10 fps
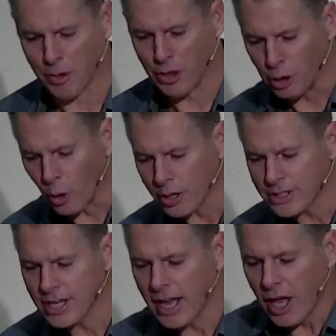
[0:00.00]
The
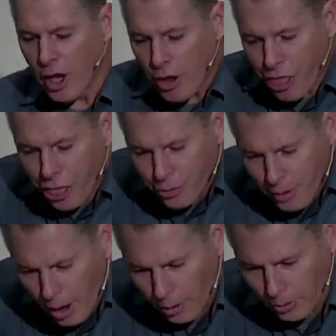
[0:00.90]
Lord's
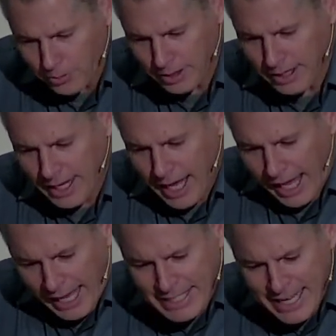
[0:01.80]
throne
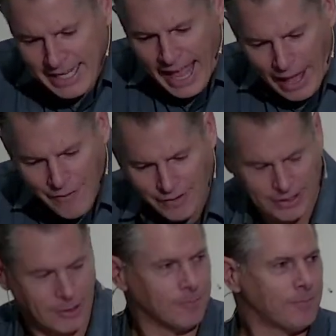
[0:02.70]
is in
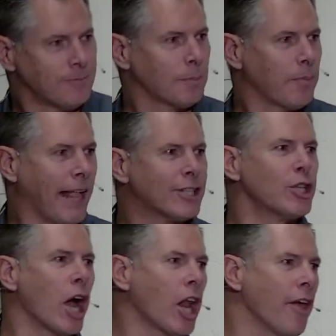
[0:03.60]
heaven. It's
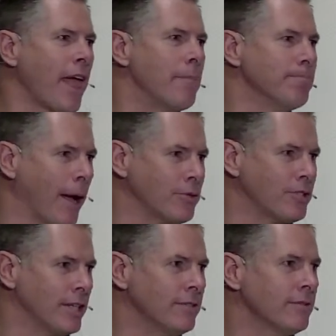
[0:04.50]
not on that
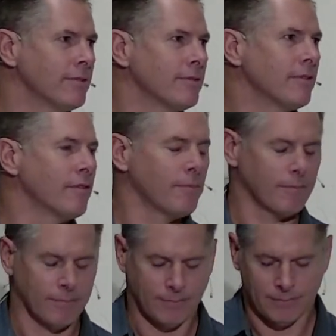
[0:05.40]
mountain
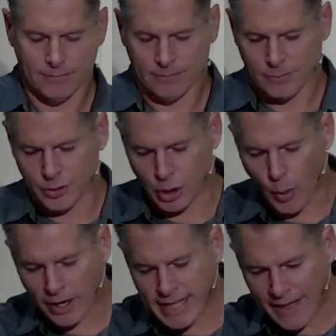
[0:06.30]
to
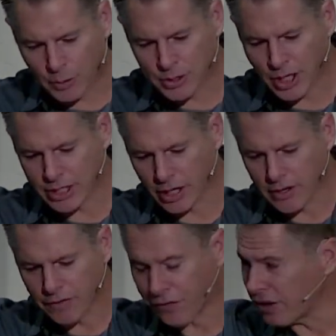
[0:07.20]
where David was going to
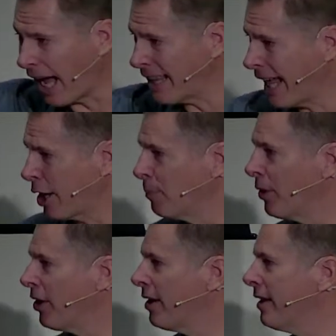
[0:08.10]
fly like a
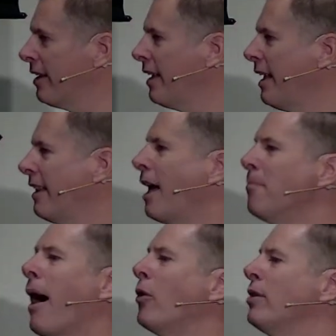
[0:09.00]
bird. That
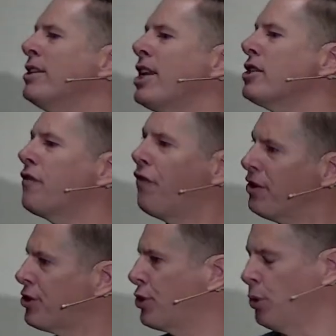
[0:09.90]
mountain is his
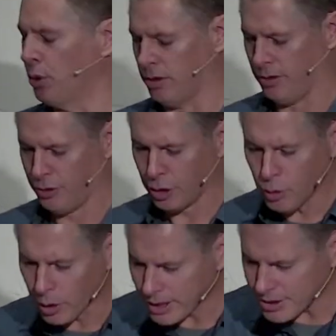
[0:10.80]
footstool. The
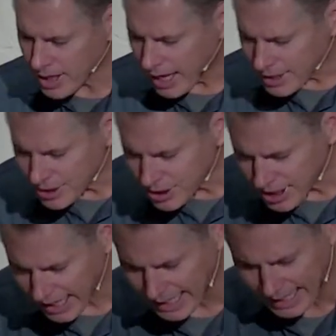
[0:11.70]
Lord is
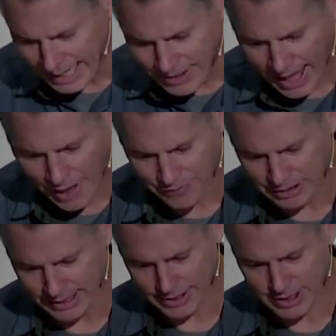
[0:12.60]
seated in the
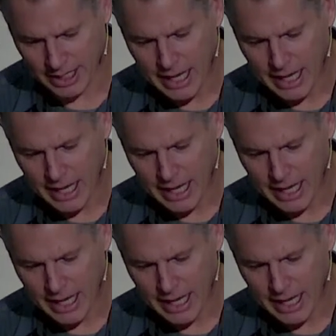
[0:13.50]
heavenlies.